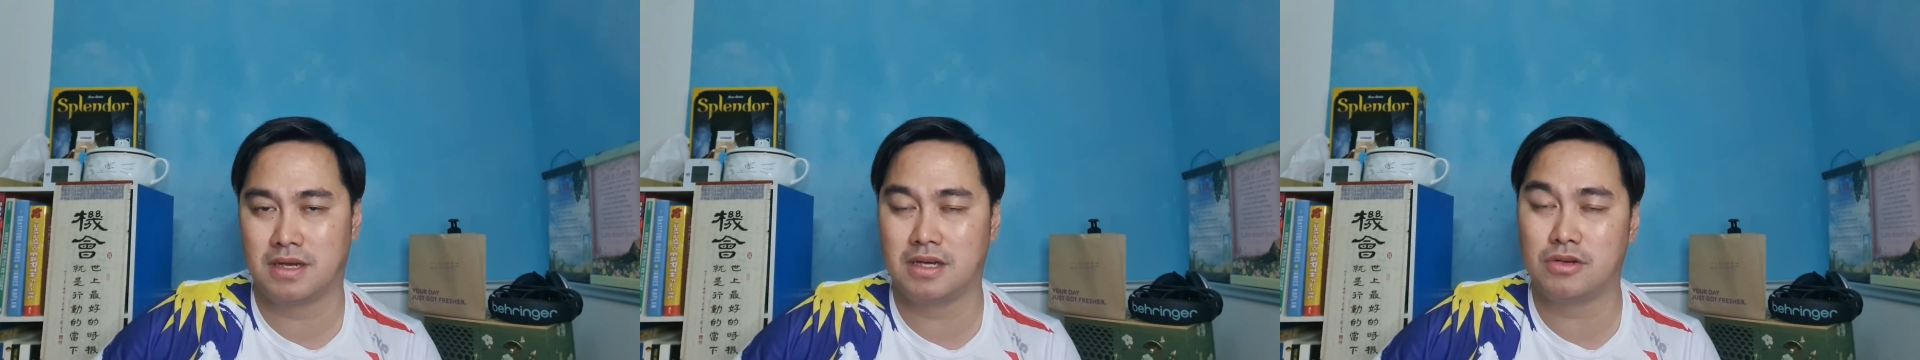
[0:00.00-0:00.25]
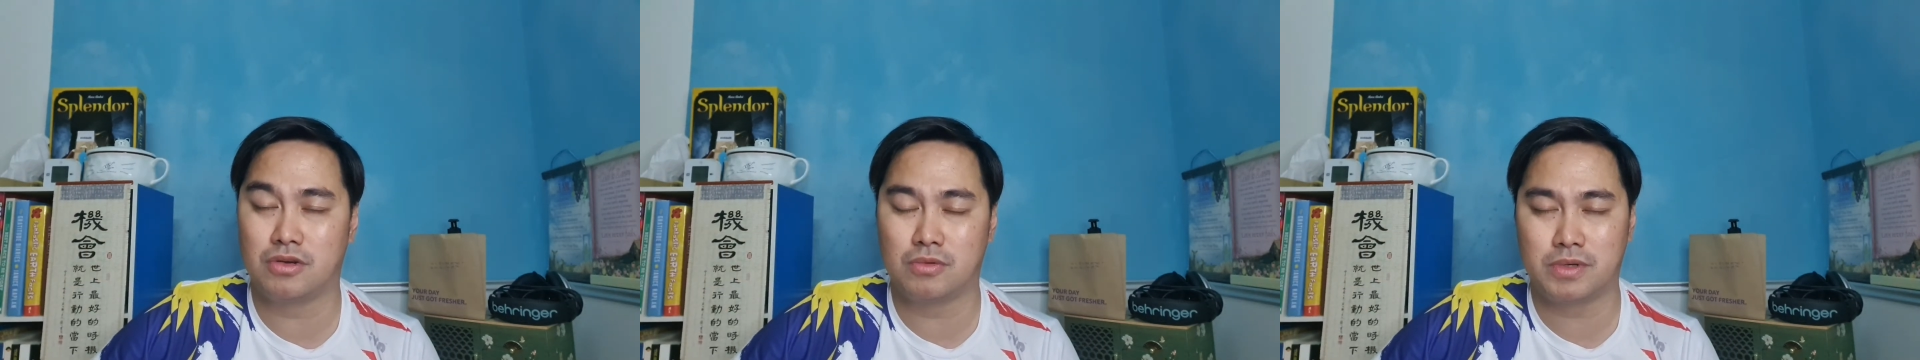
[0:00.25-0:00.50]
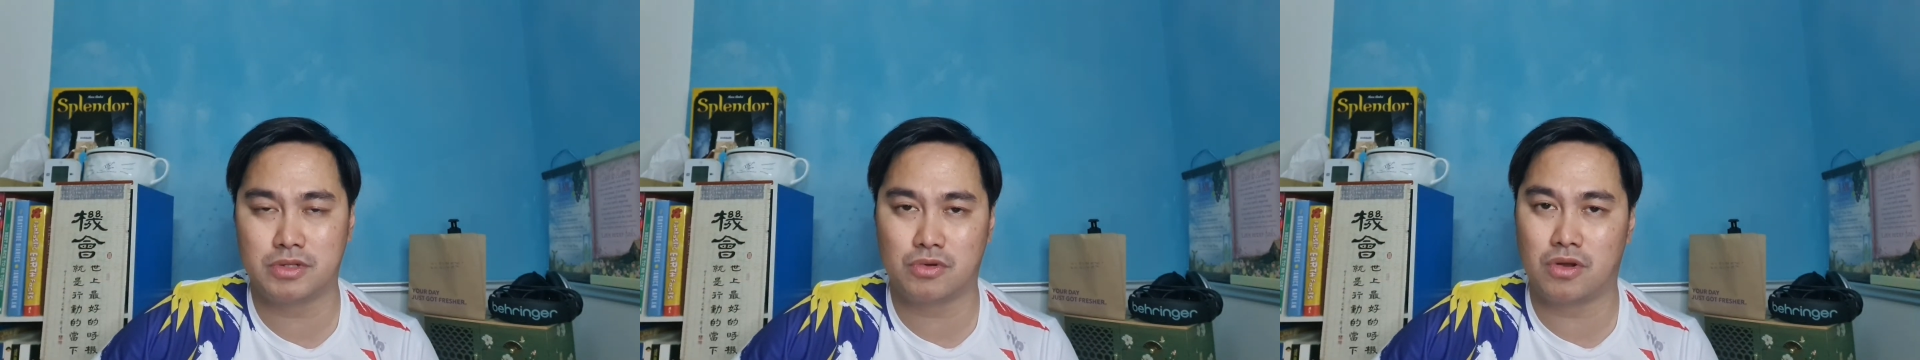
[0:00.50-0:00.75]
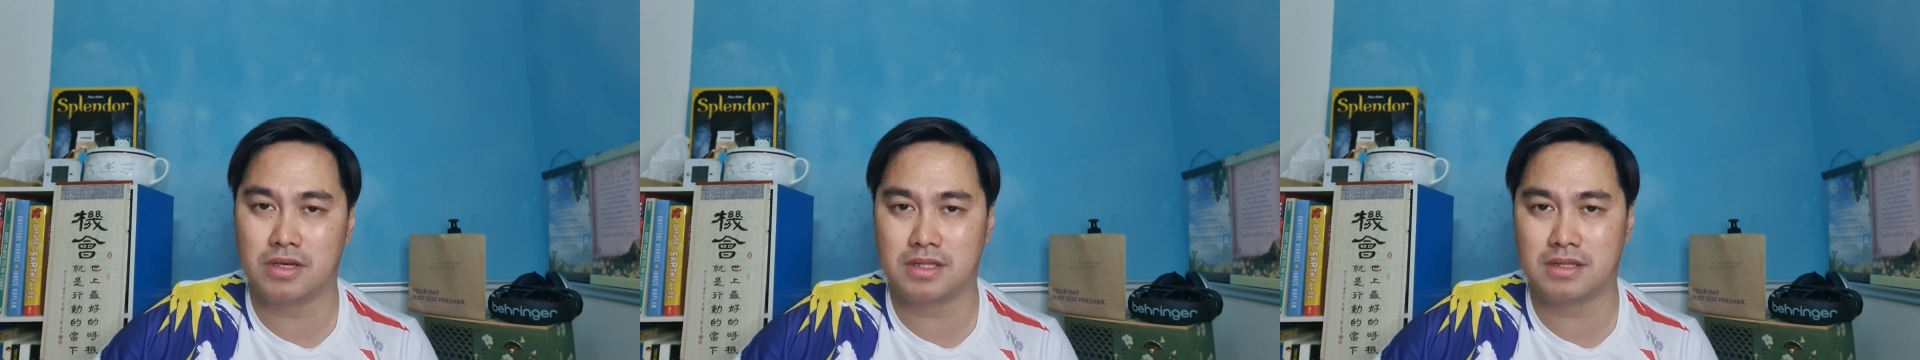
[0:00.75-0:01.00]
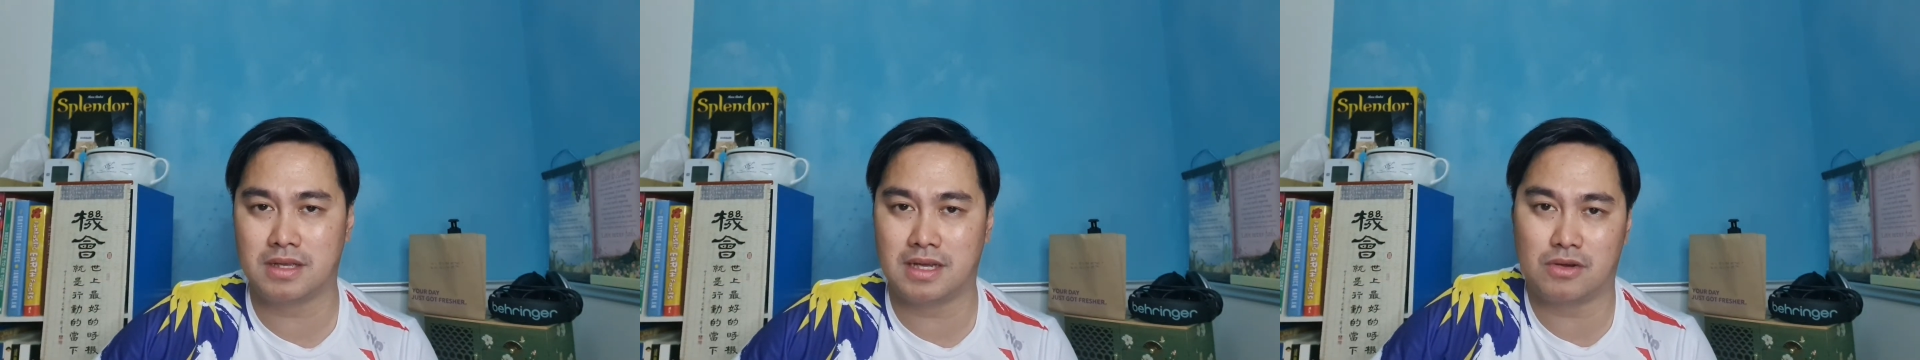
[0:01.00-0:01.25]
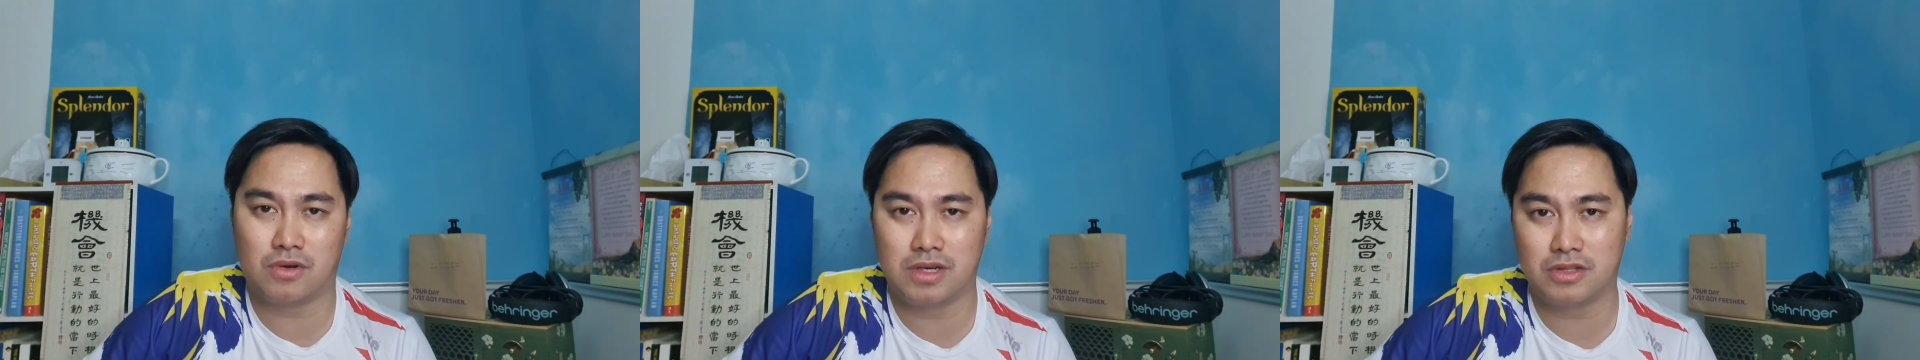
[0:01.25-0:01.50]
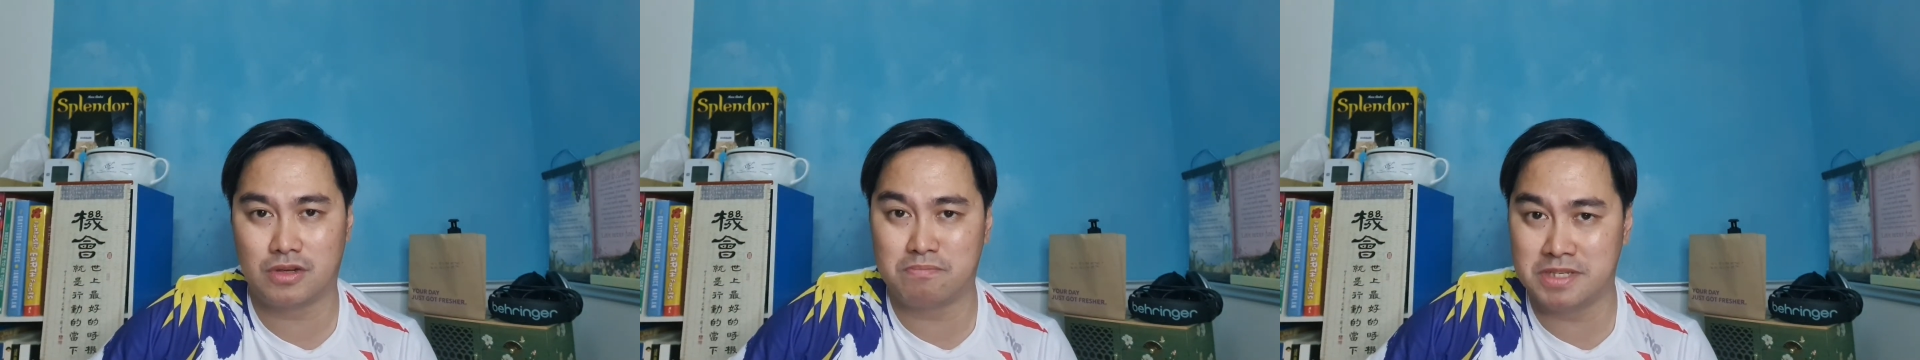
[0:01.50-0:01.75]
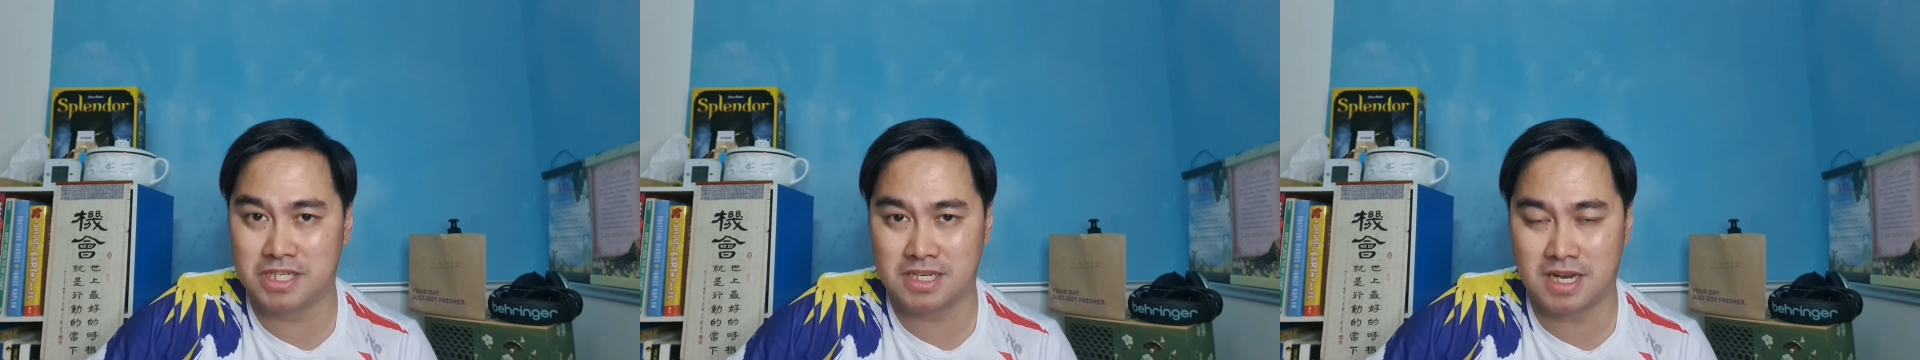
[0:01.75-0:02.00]
I don't know what to call it. I call it off
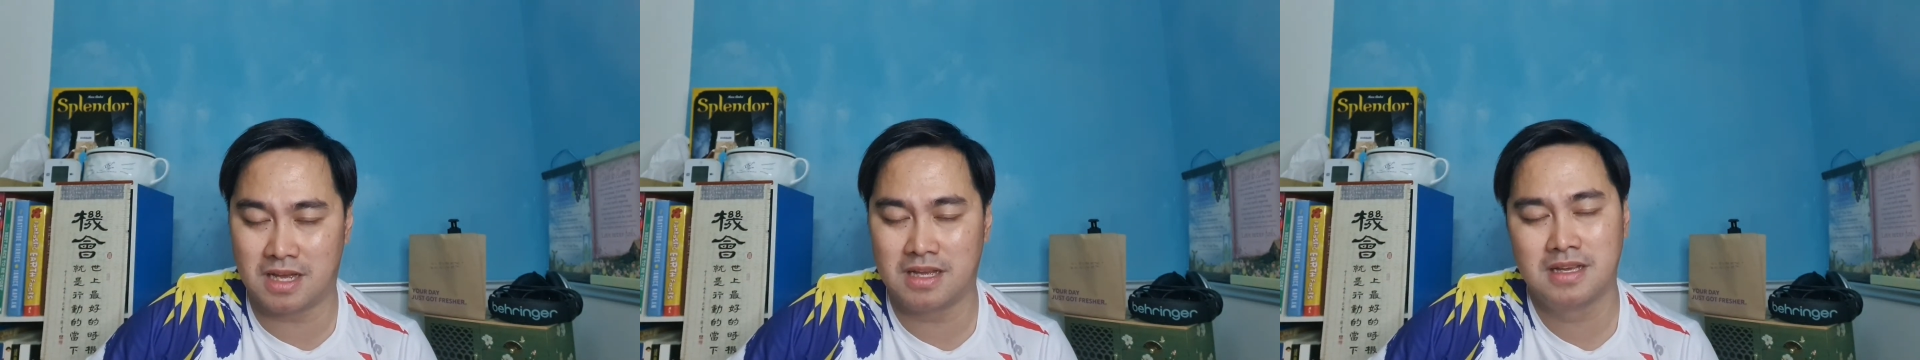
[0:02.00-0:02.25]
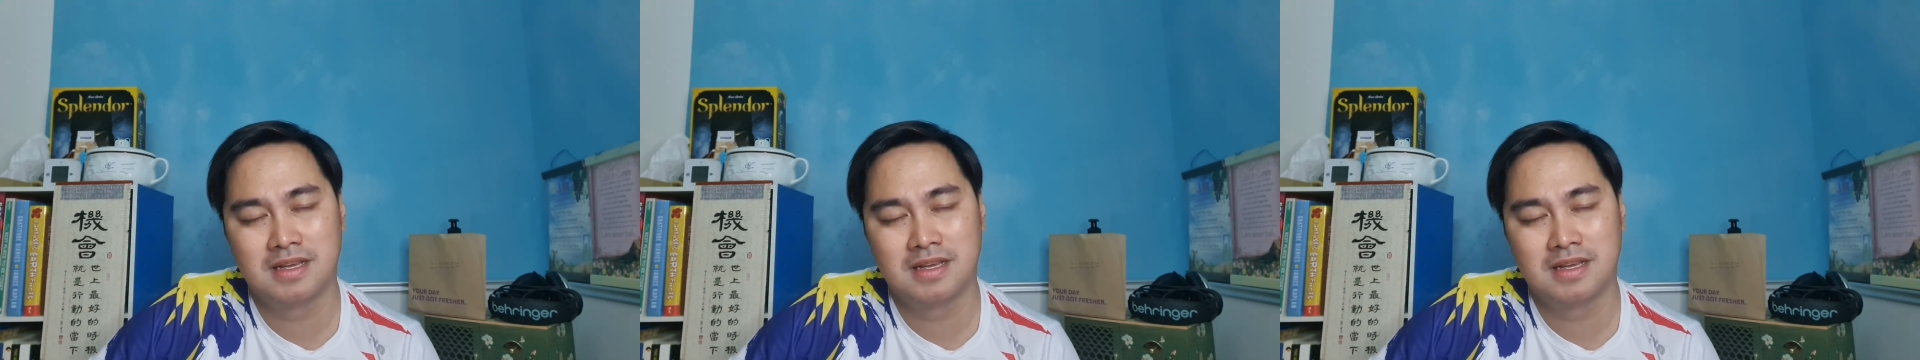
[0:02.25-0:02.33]
pitch lah.